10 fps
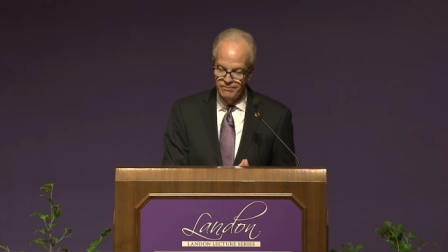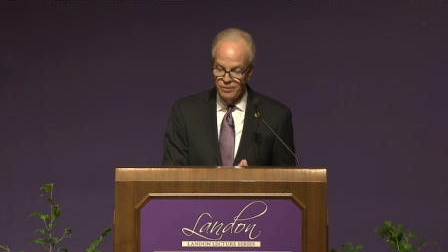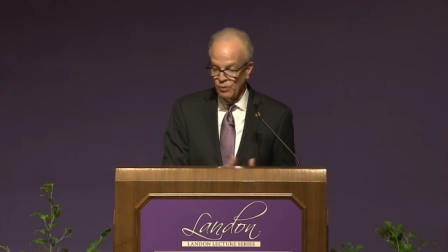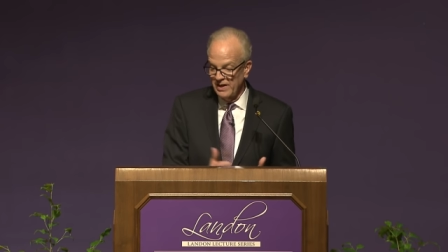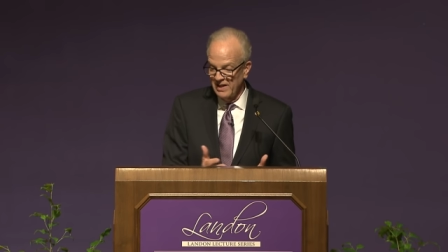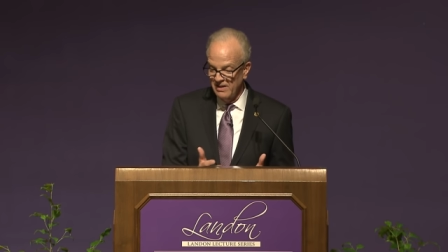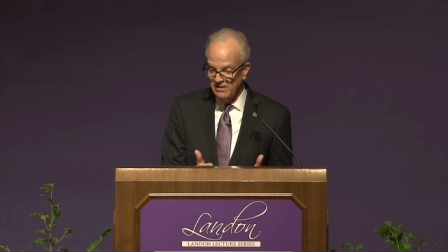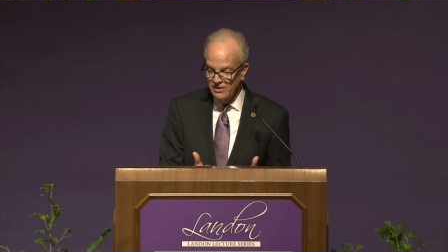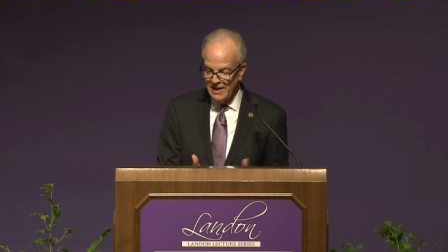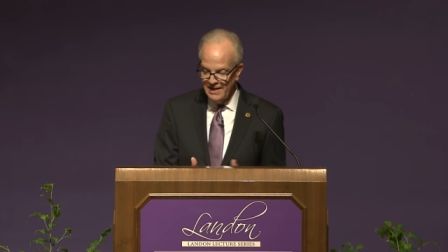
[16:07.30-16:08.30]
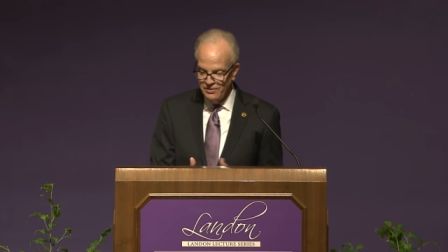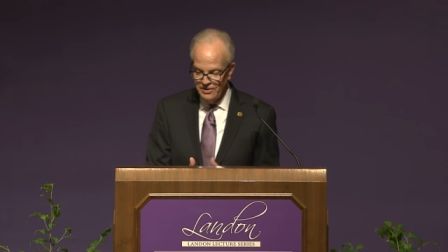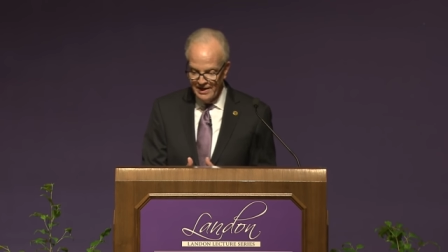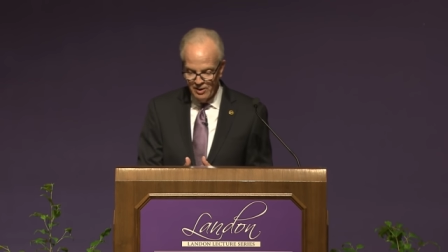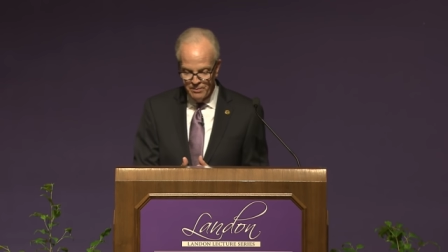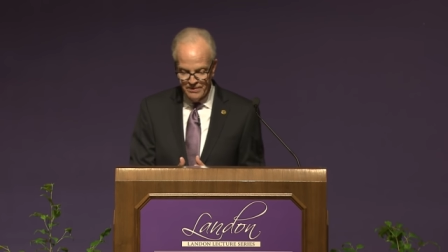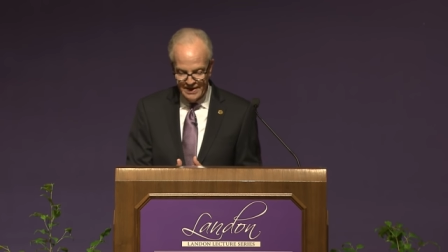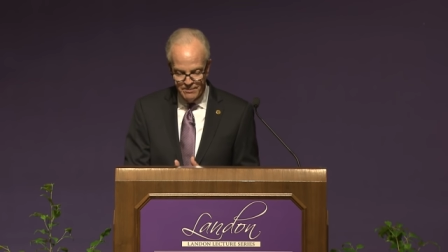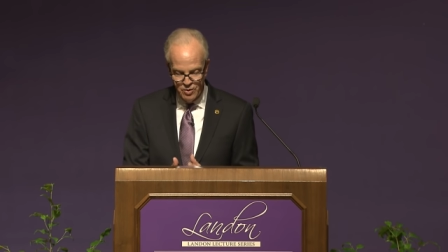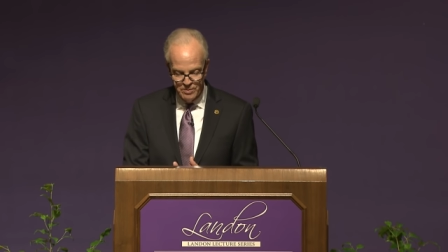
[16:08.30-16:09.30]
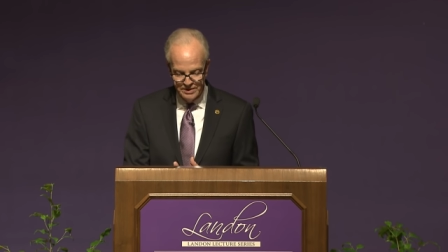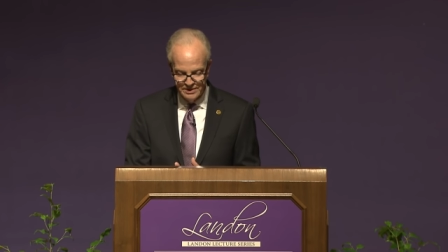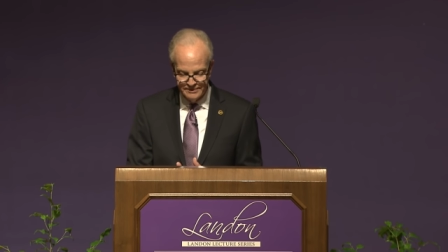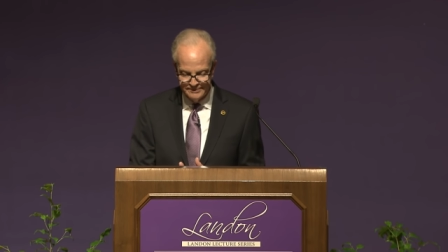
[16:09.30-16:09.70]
But what little could I do to help in that moment?